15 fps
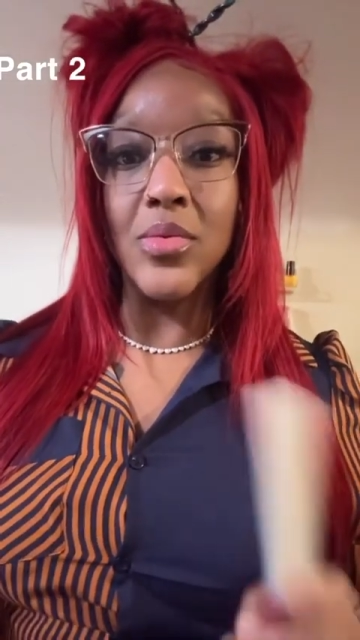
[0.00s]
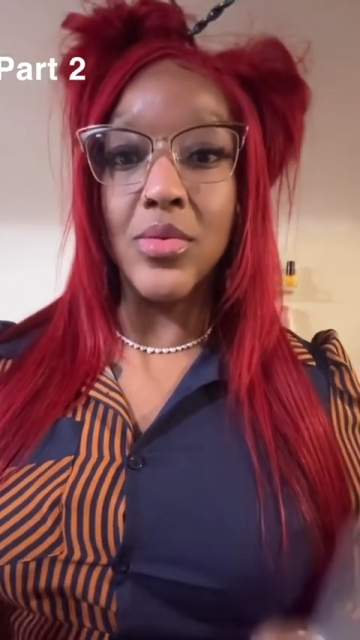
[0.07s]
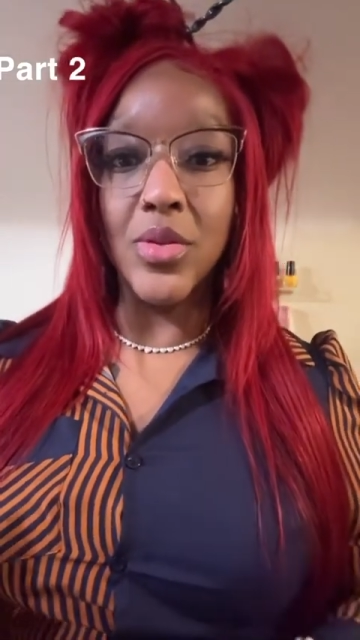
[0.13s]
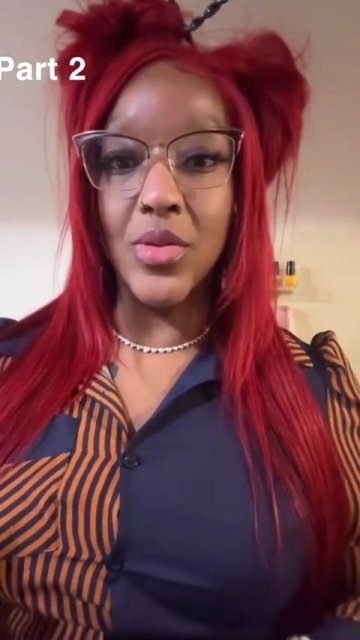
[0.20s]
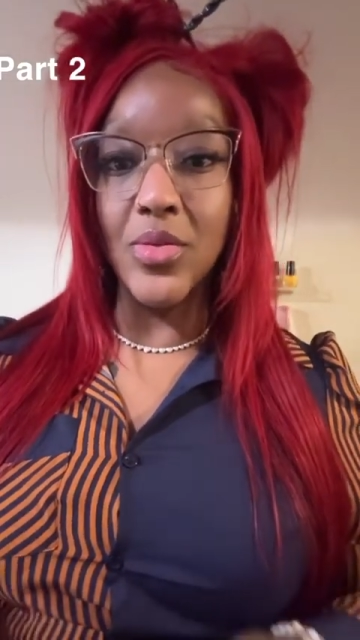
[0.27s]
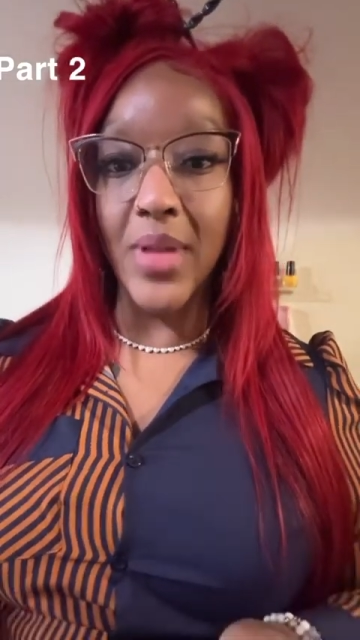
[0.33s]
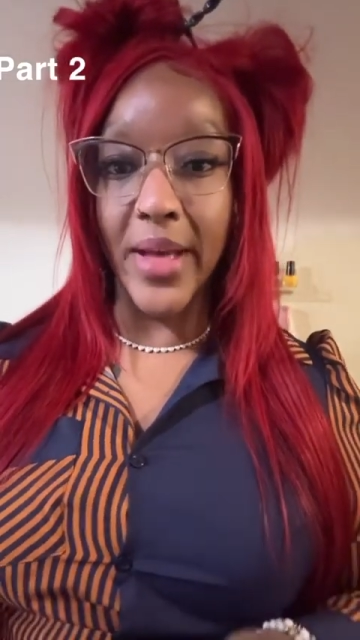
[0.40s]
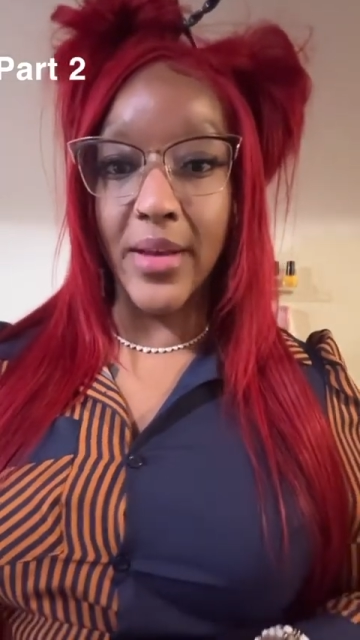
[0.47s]

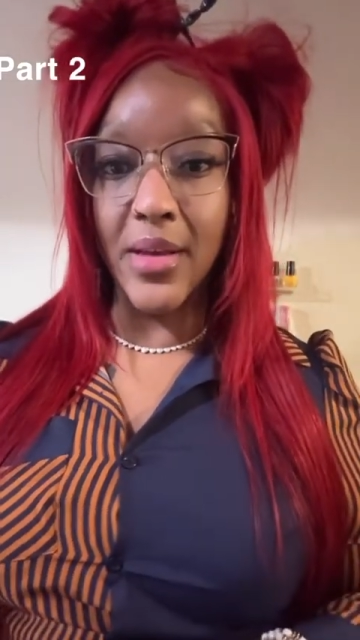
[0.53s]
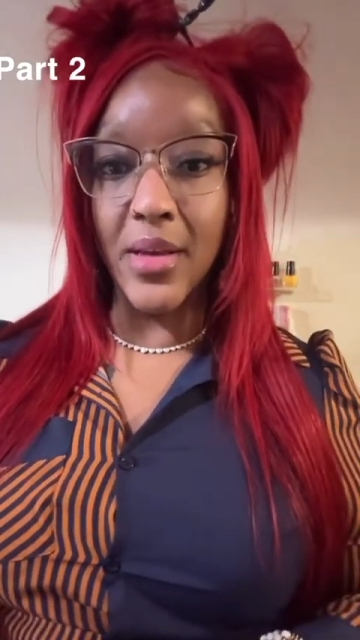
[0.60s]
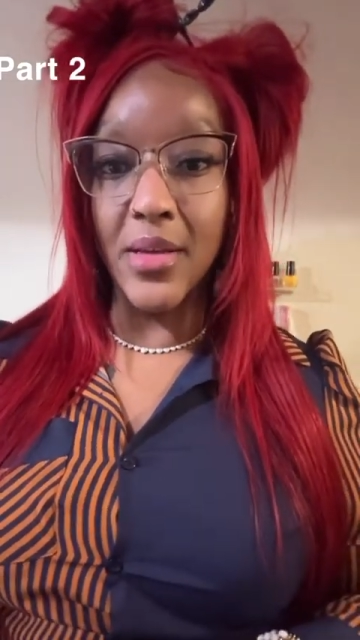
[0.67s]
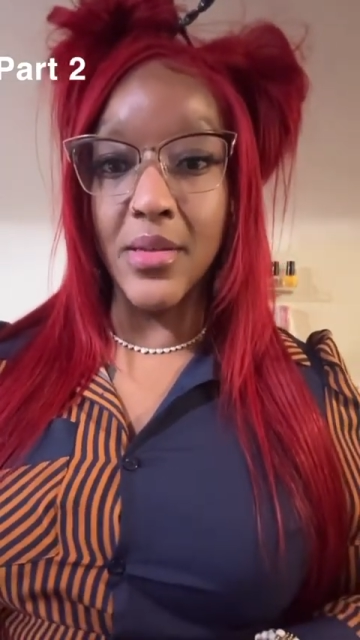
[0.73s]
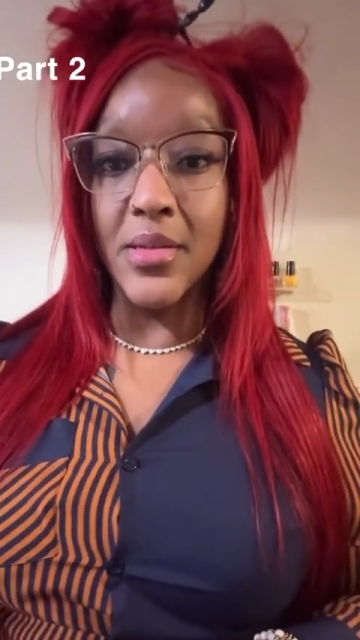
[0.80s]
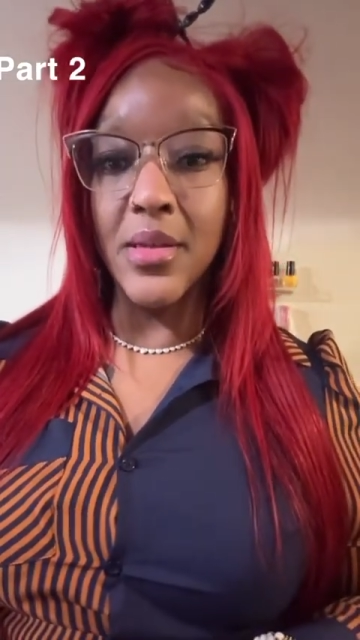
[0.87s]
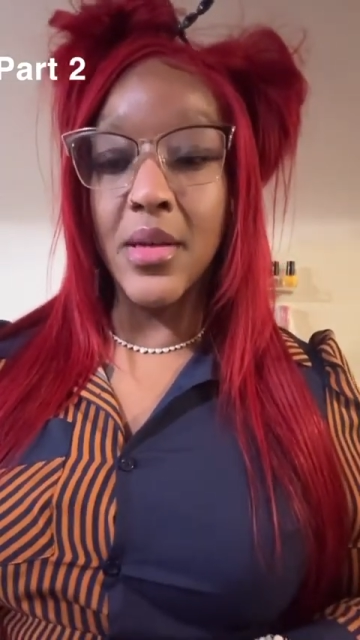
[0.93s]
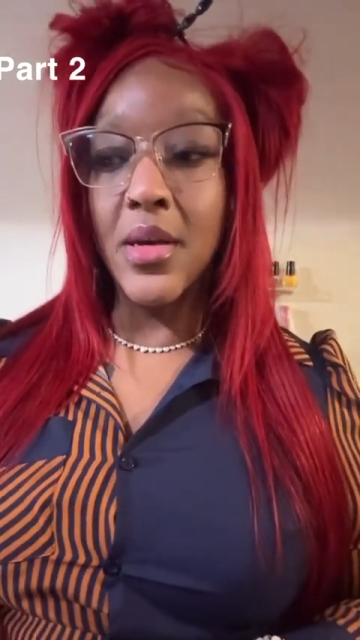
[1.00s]
you like it.
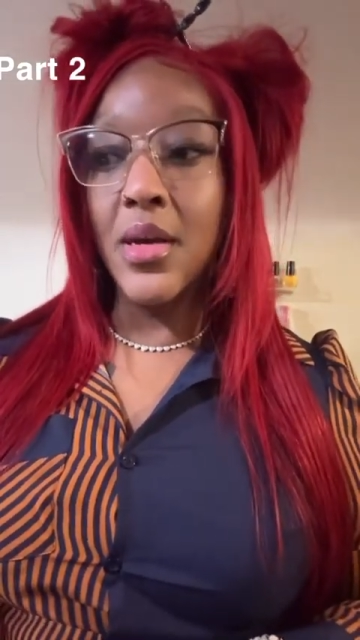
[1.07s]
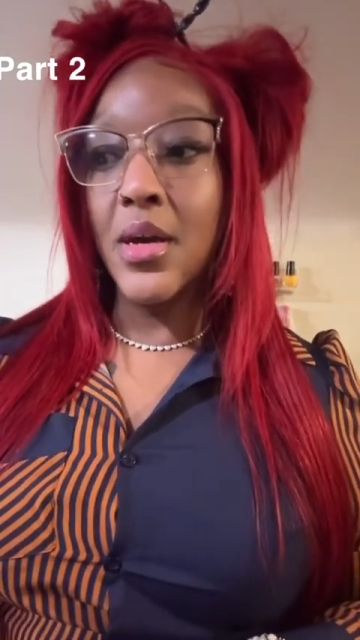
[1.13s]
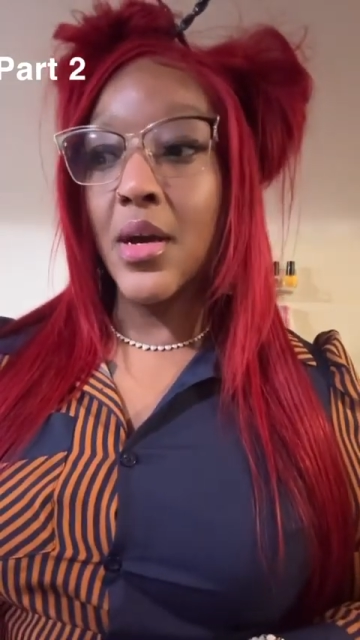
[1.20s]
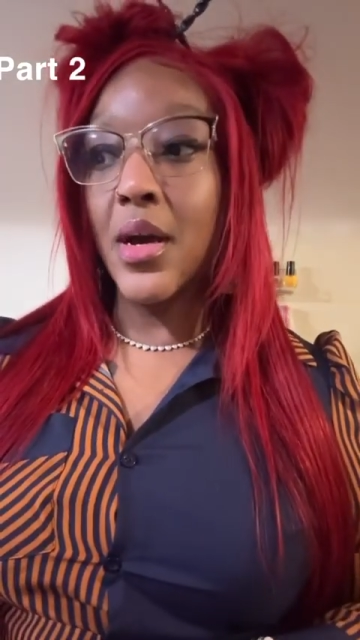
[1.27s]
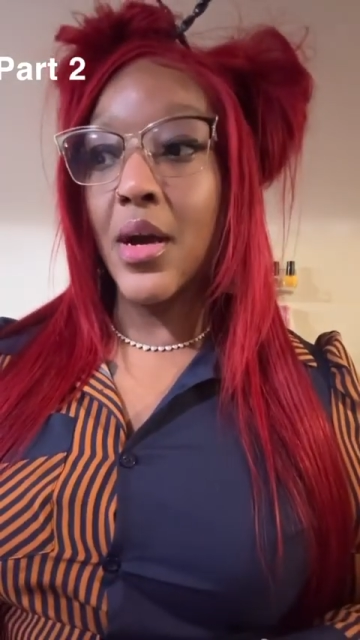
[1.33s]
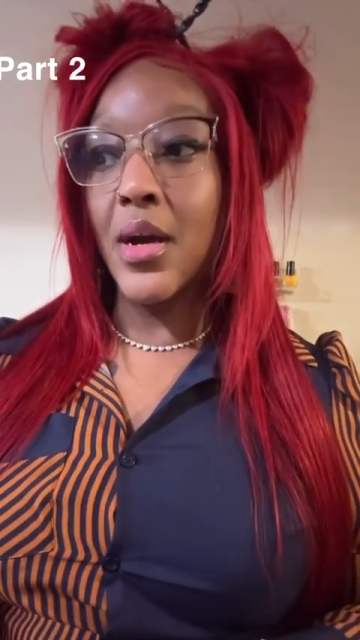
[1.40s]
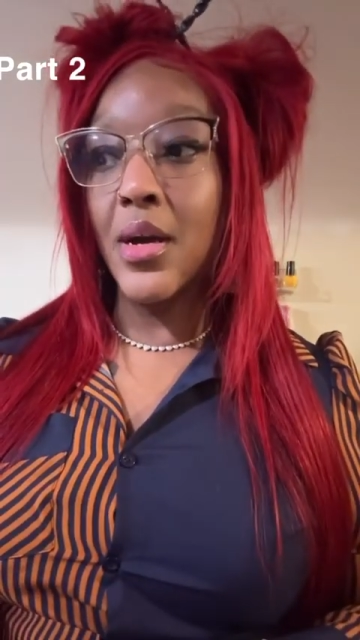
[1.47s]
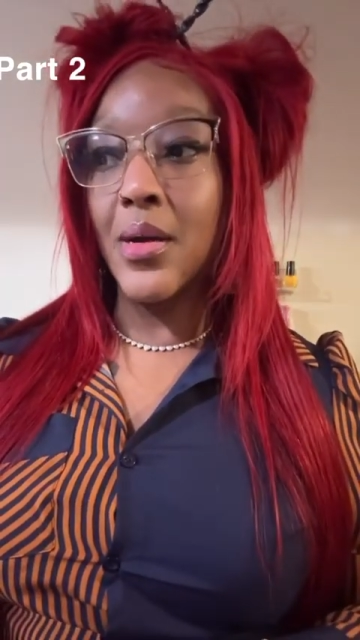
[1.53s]

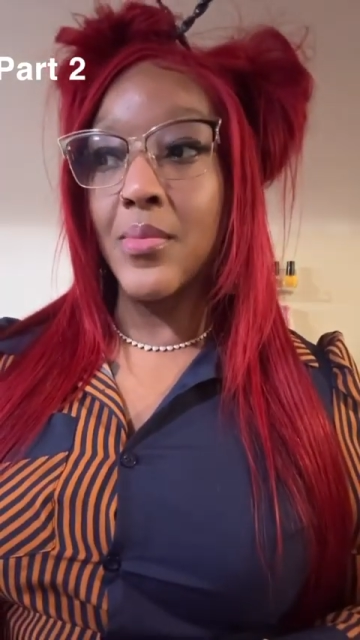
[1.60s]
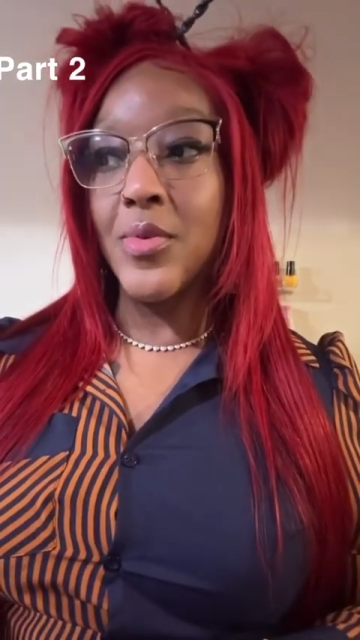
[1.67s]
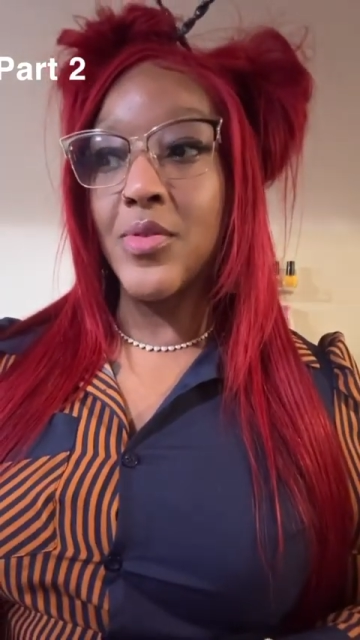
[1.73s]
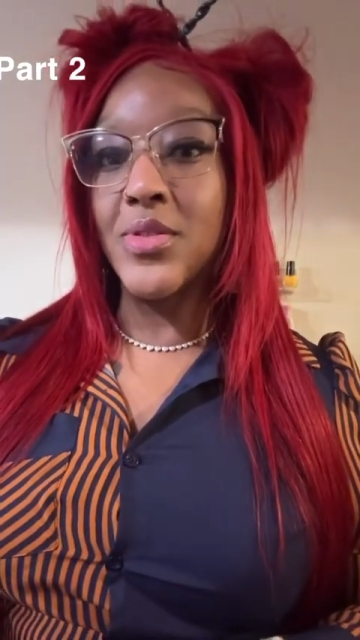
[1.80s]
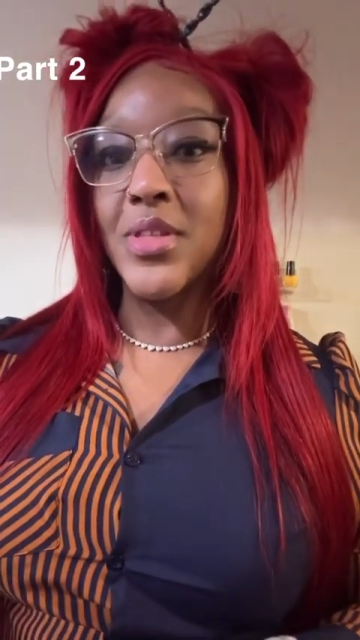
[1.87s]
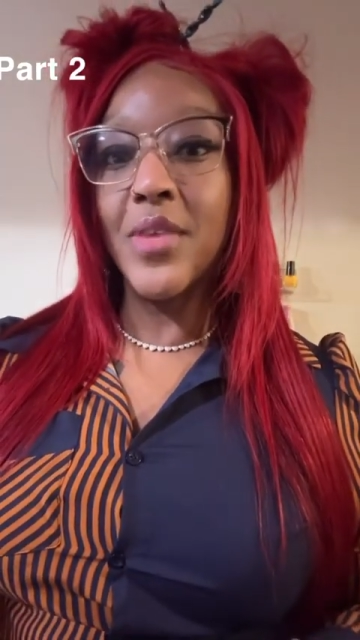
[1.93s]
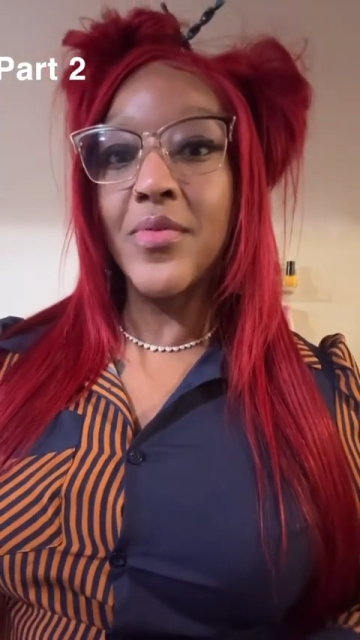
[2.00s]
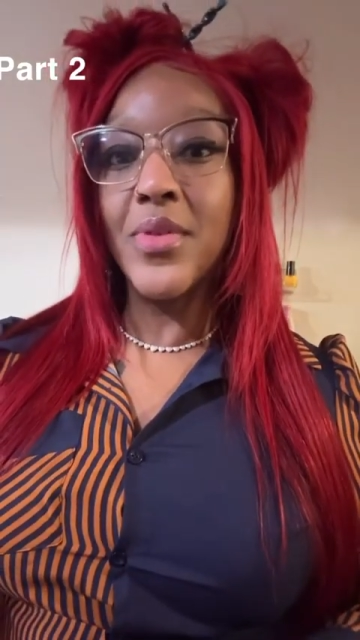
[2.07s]
You
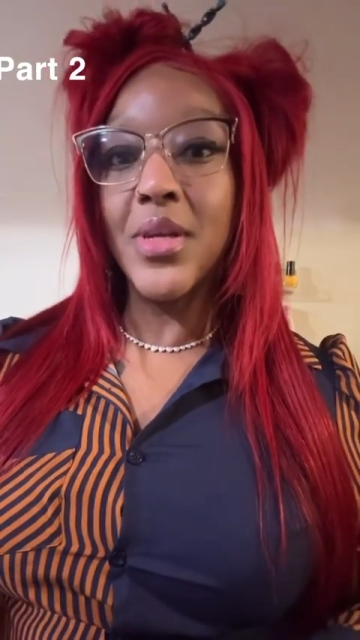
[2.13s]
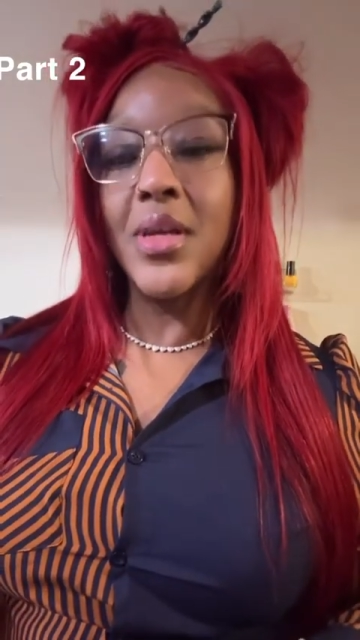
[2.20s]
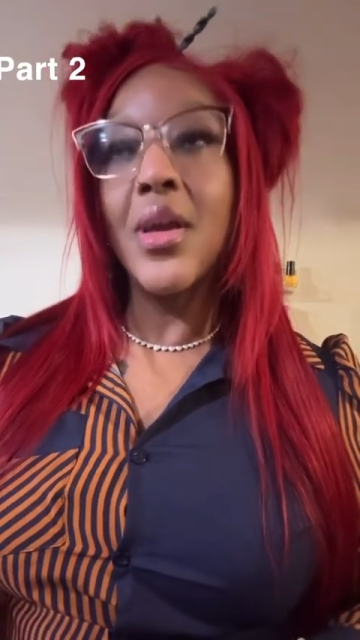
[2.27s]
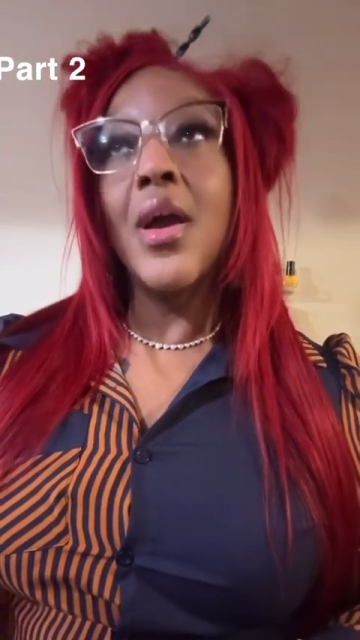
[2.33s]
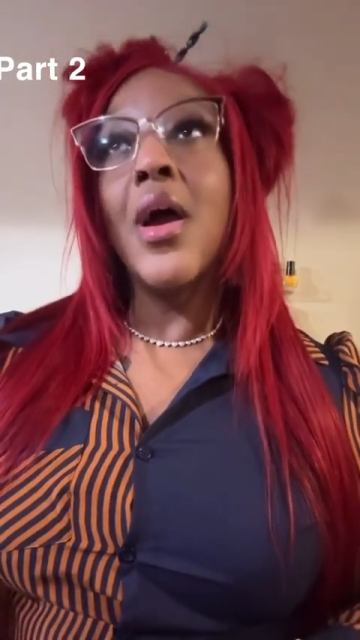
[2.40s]
definitely,